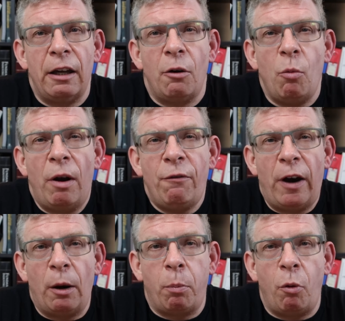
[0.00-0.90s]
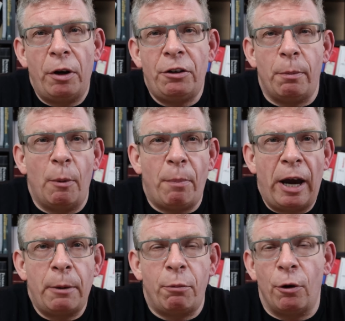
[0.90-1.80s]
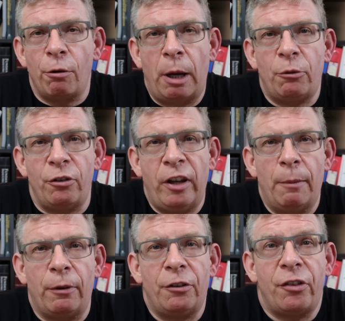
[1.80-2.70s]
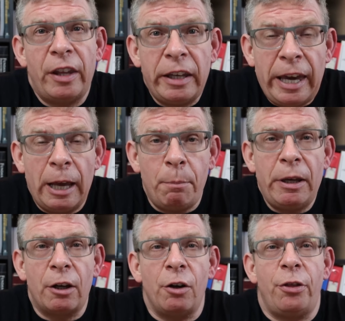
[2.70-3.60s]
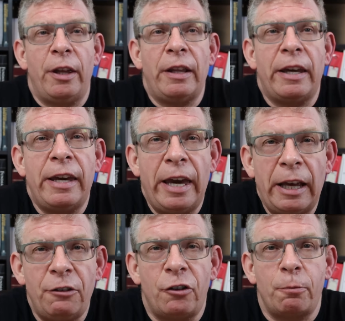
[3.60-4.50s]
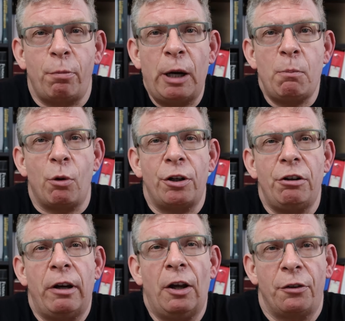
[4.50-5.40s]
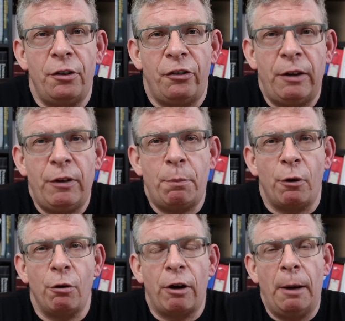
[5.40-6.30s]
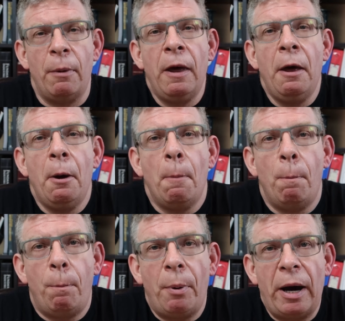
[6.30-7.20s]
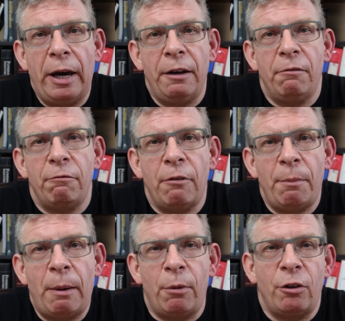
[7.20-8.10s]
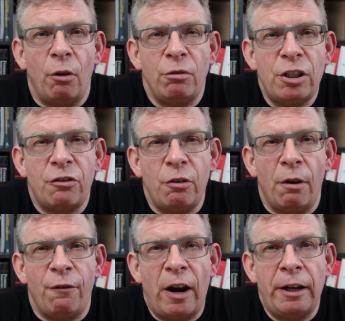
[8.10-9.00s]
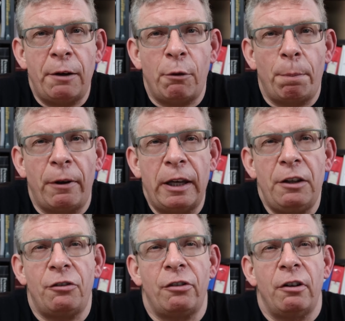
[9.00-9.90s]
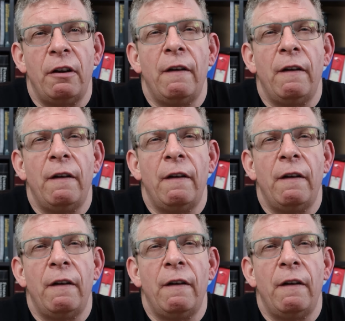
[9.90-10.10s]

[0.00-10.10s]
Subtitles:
One final point about buying programs or templates, they can be a good thing. They can springboard your health and safety program. But remember, don't just do a find and replace.